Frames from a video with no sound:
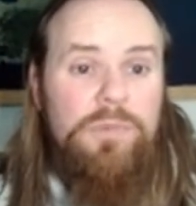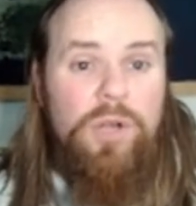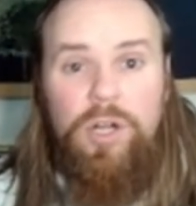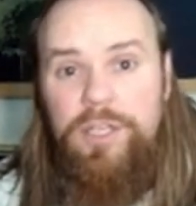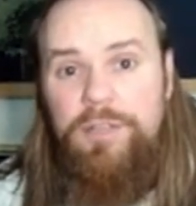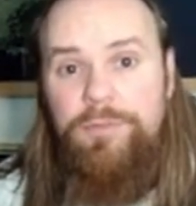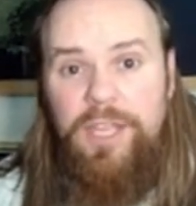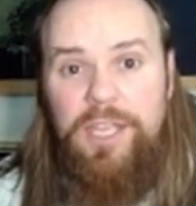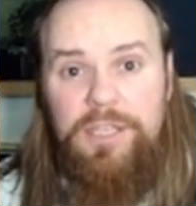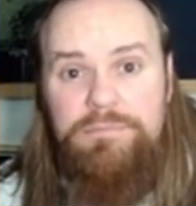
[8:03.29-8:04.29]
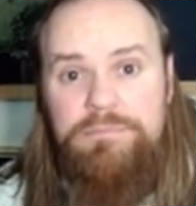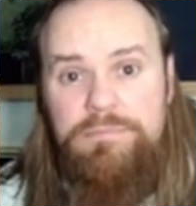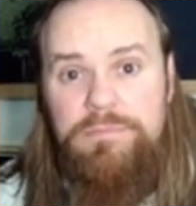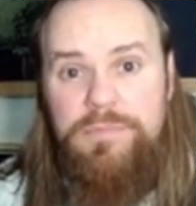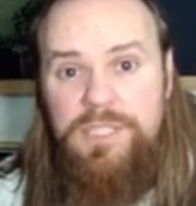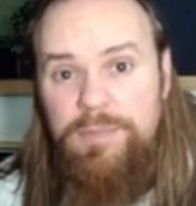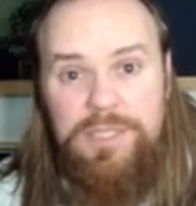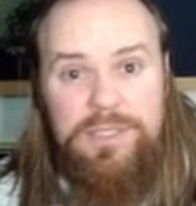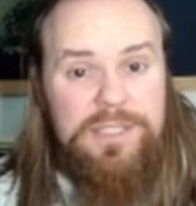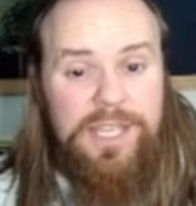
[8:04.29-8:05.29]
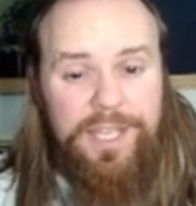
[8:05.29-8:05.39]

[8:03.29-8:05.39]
hurting Fae demons that